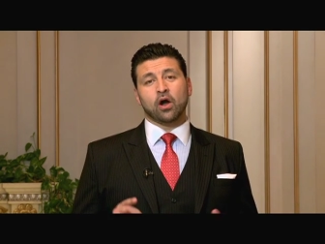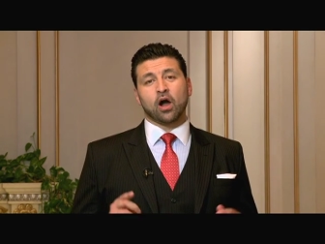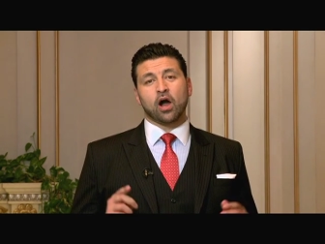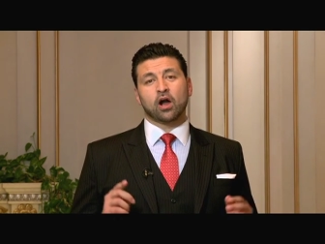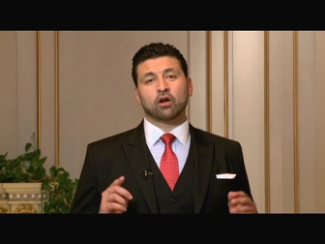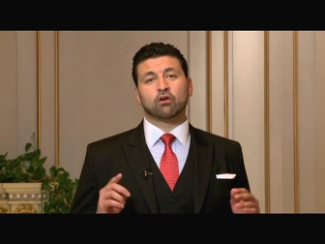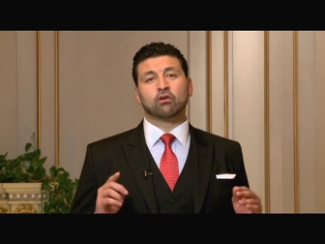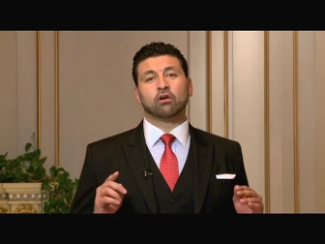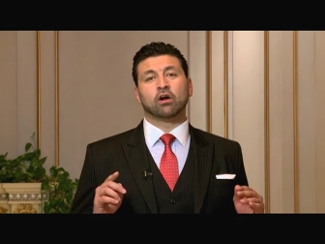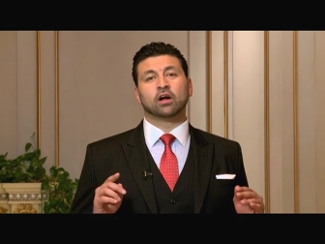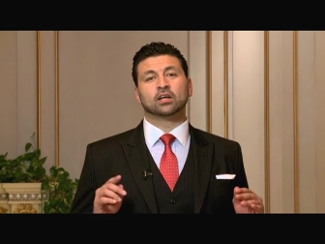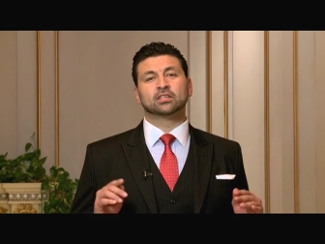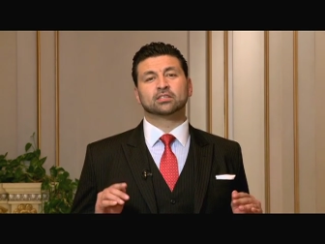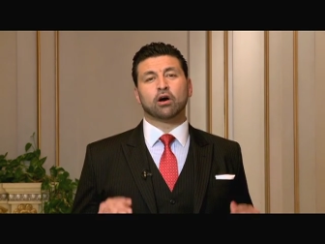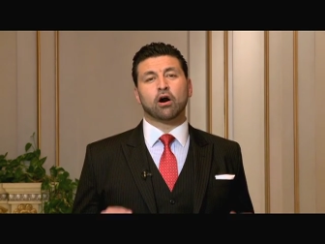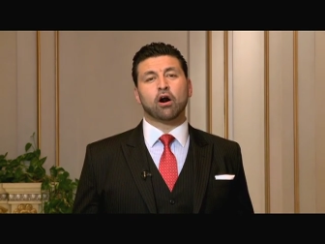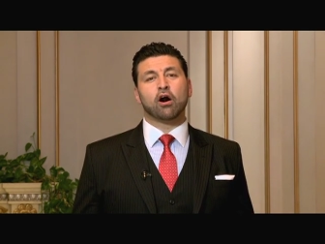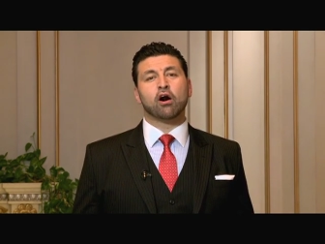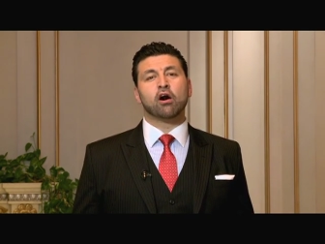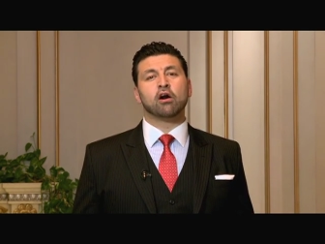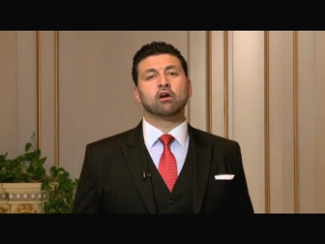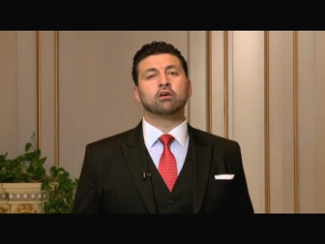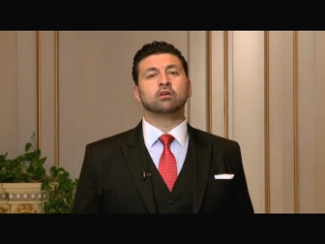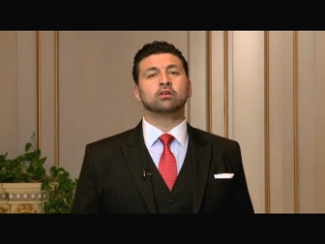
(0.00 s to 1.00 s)
across
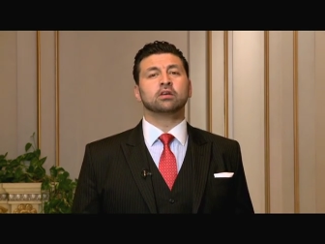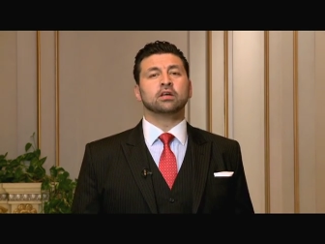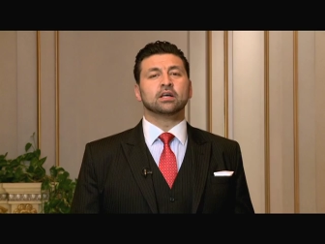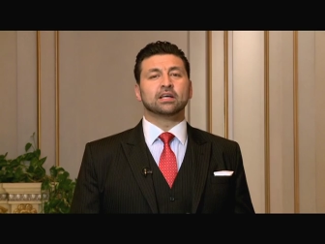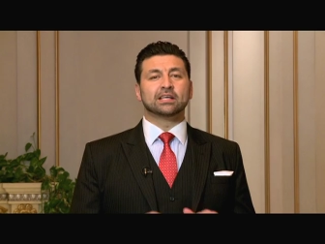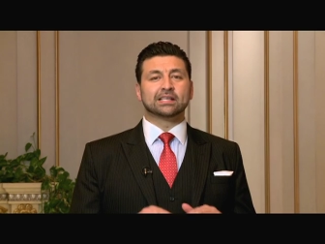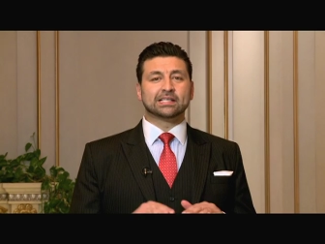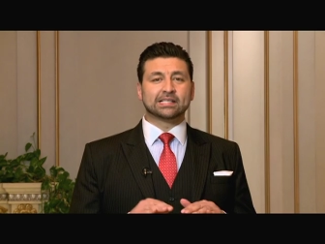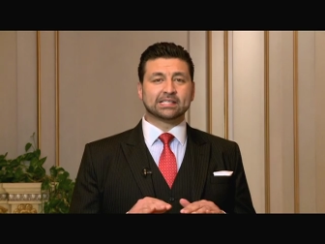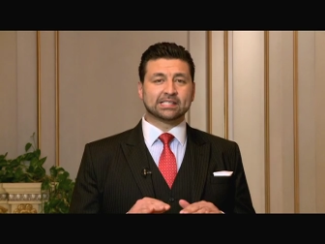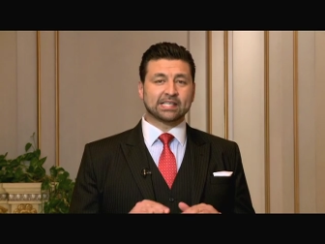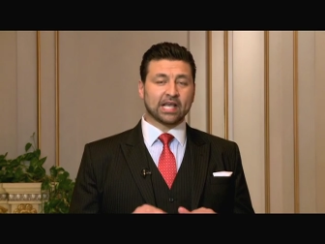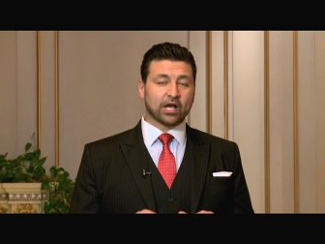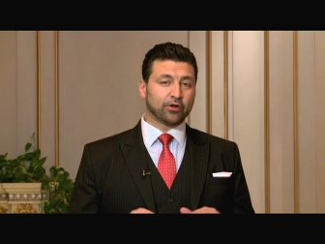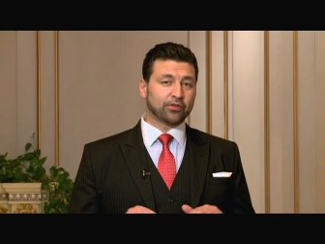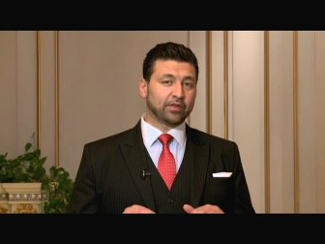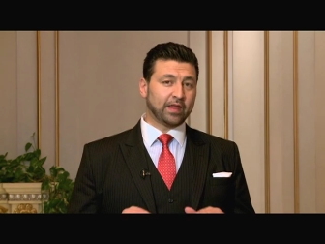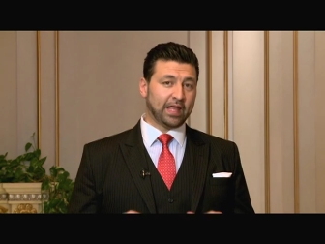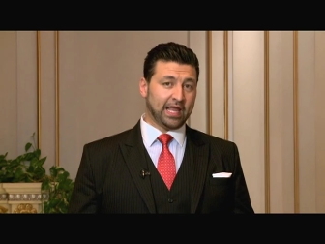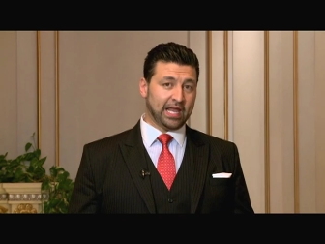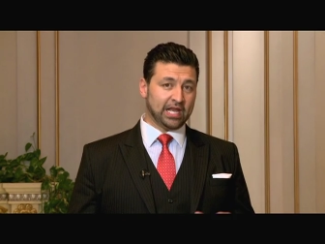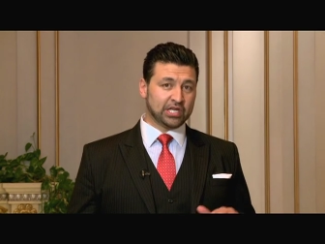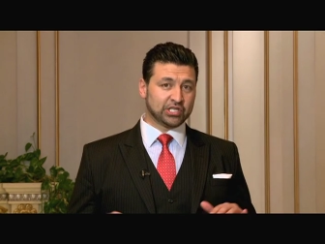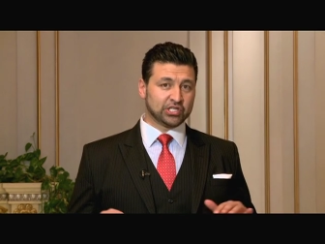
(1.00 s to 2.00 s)
all South
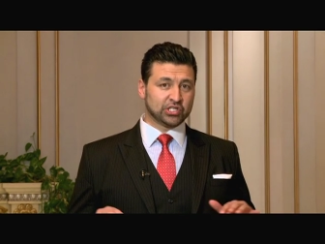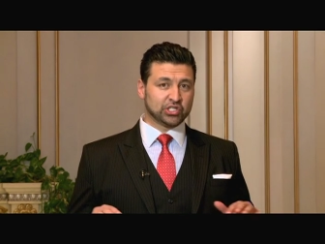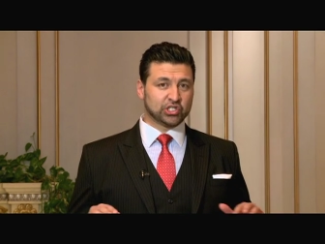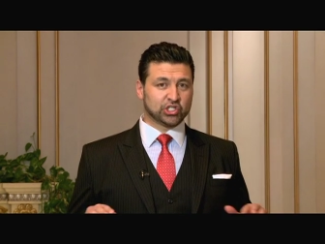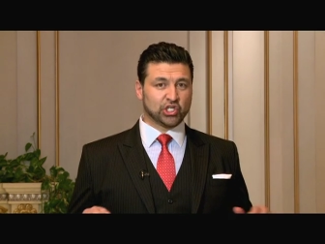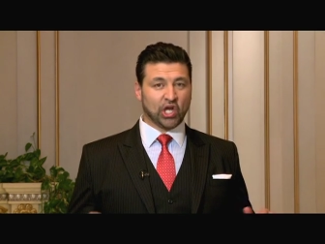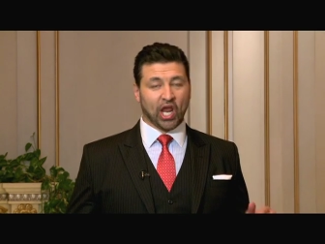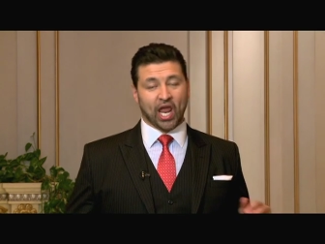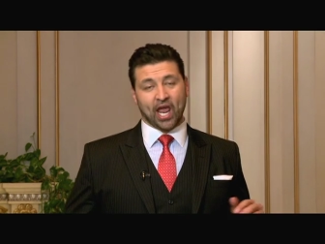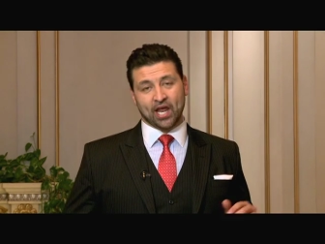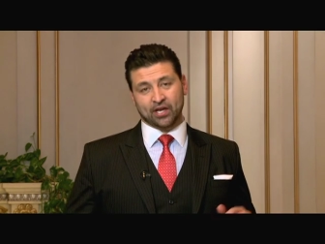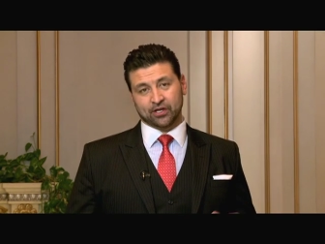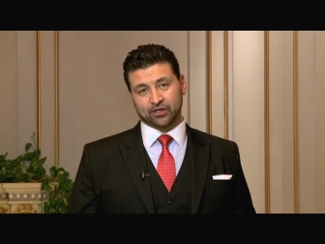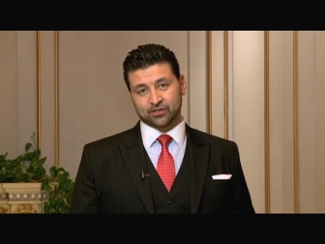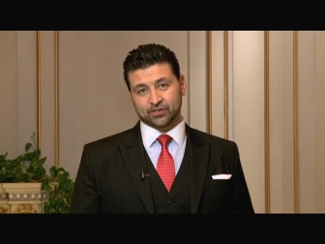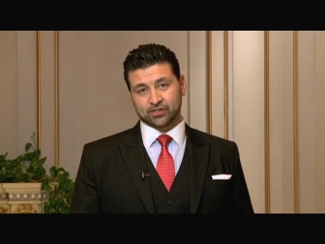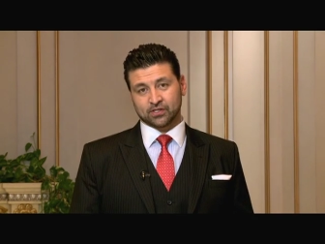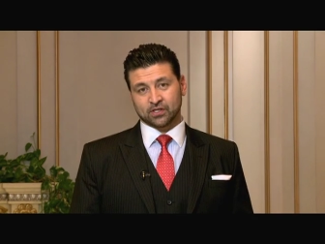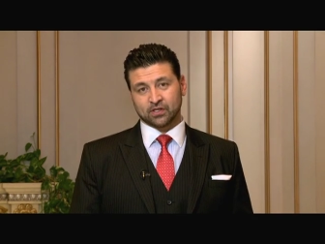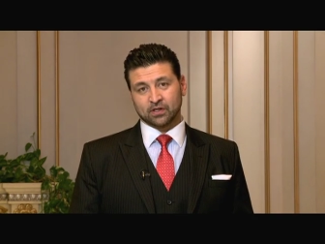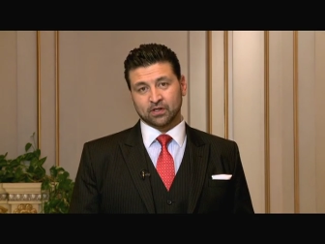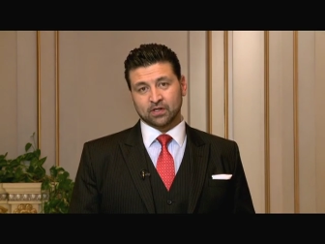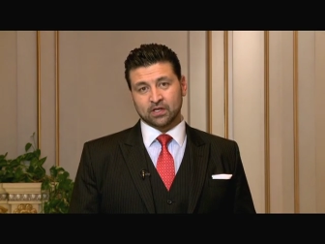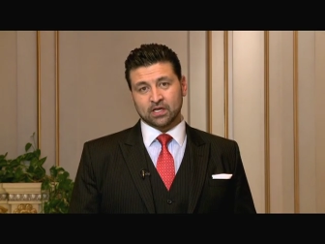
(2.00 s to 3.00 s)
Asian
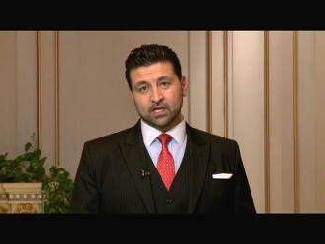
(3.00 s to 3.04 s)
channels.